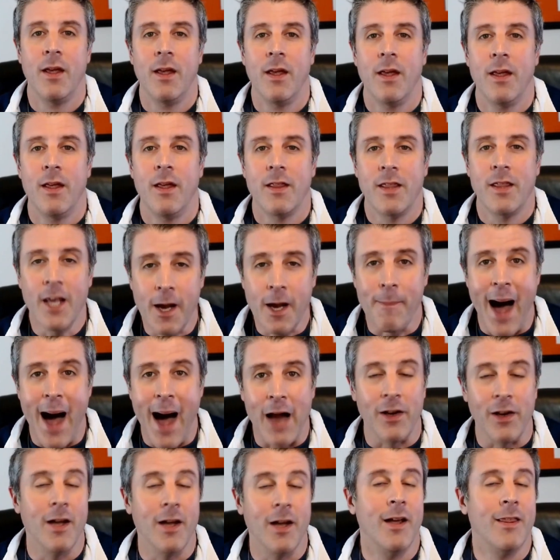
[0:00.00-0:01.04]
Think about it.
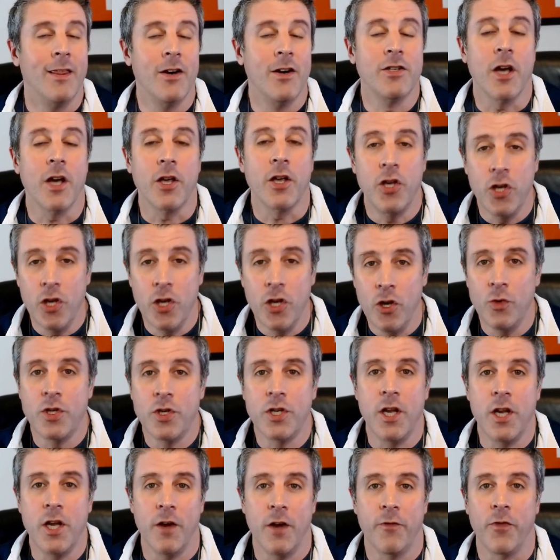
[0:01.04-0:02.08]
There's a huge
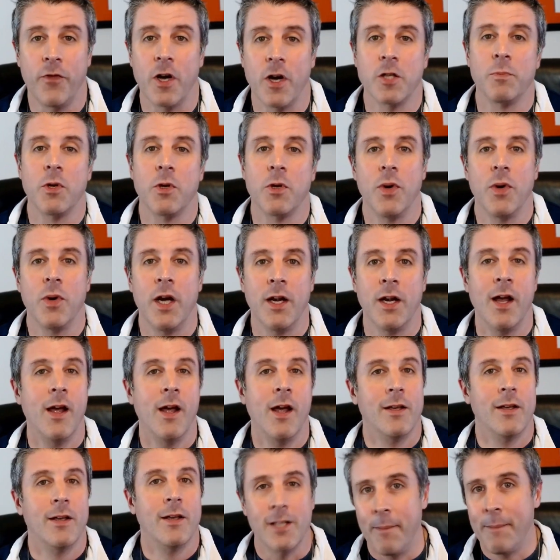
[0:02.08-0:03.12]
difference between
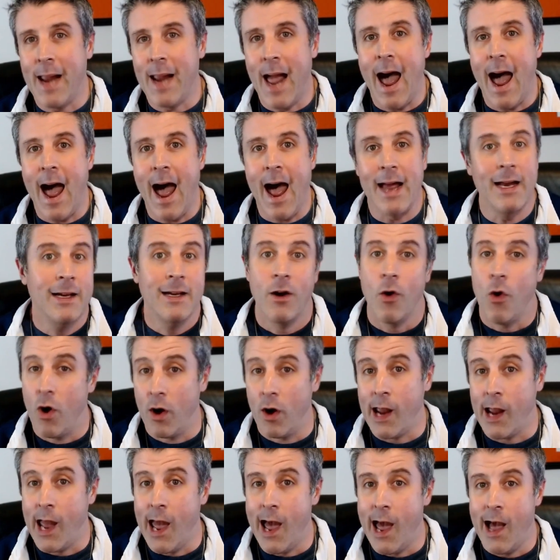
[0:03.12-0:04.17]
some guy or
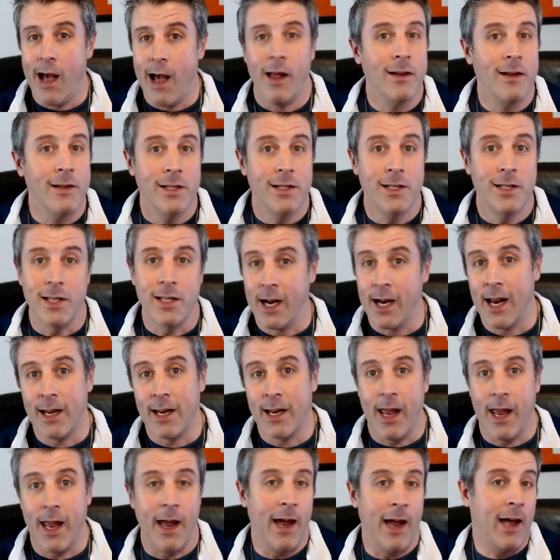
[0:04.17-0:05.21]
gal sitting on the
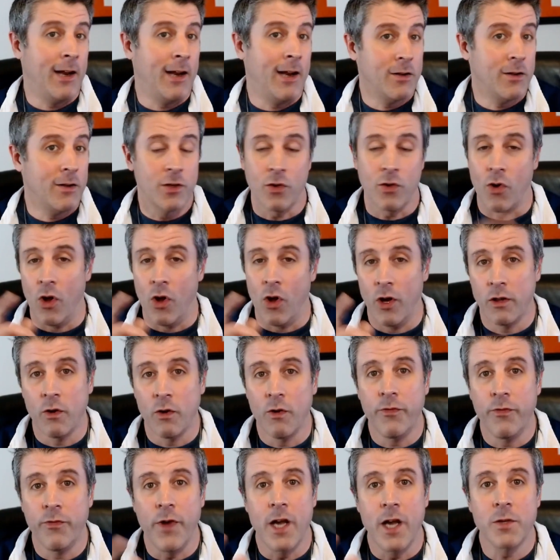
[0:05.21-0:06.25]
can, scrolling through
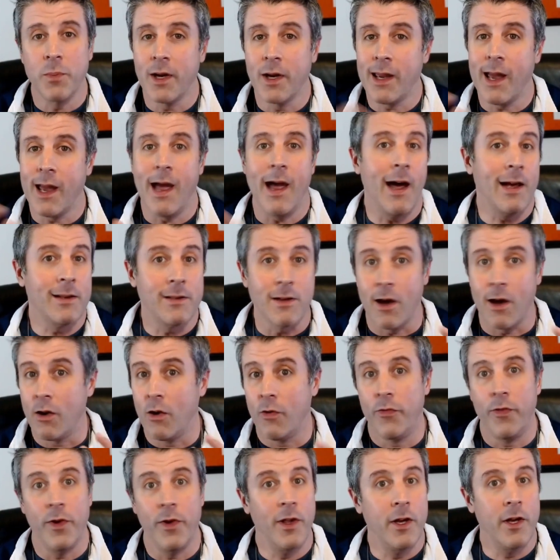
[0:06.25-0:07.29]
Facebook ads,
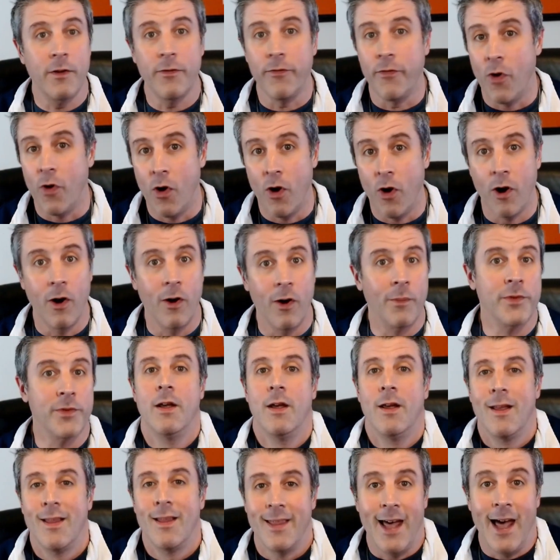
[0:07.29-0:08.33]
autofilling forms,
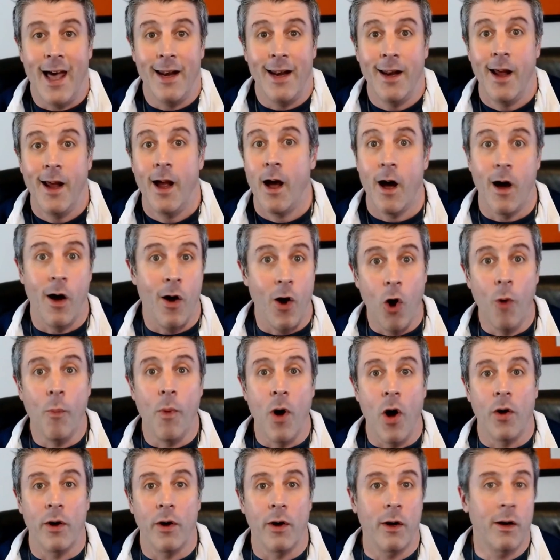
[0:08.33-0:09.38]
than a
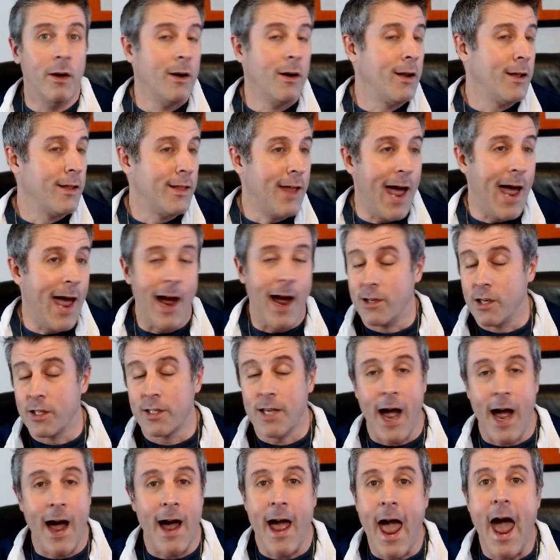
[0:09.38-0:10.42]
homeowner that just
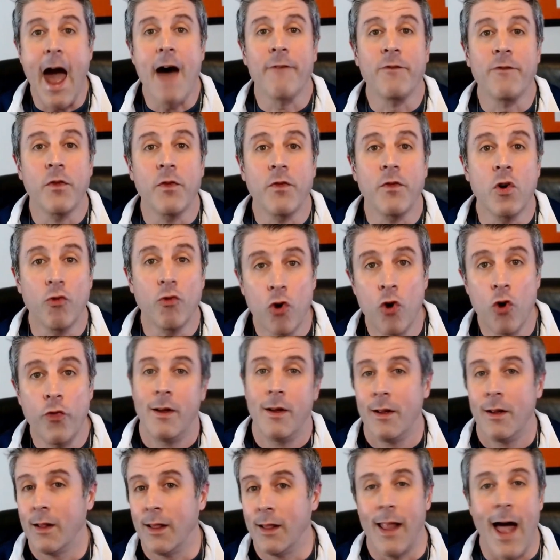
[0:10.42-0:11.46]
got half of her roof
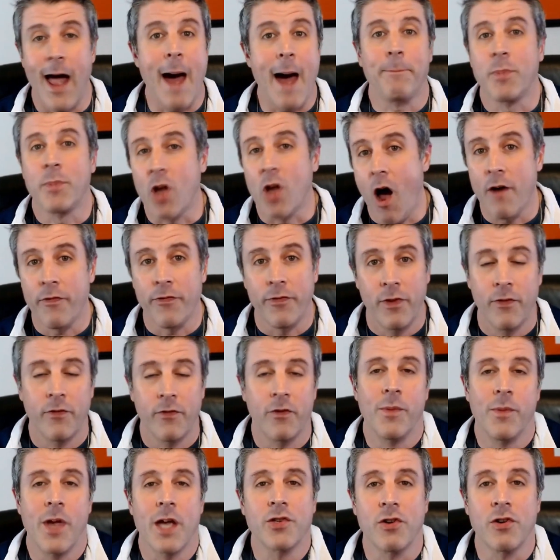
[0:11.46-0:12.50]
lopped off
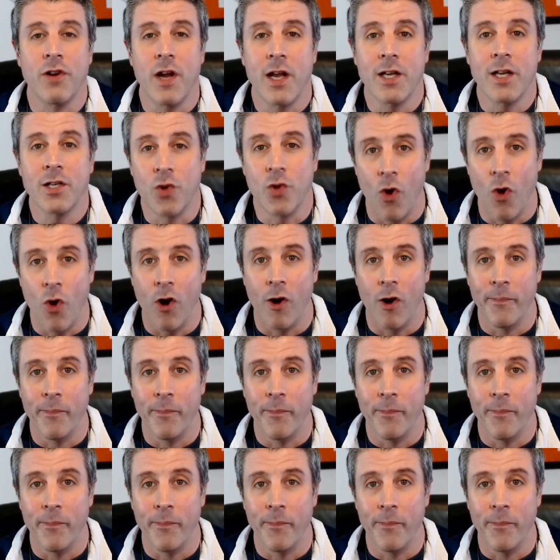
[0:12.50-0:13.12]
from yesterday's storm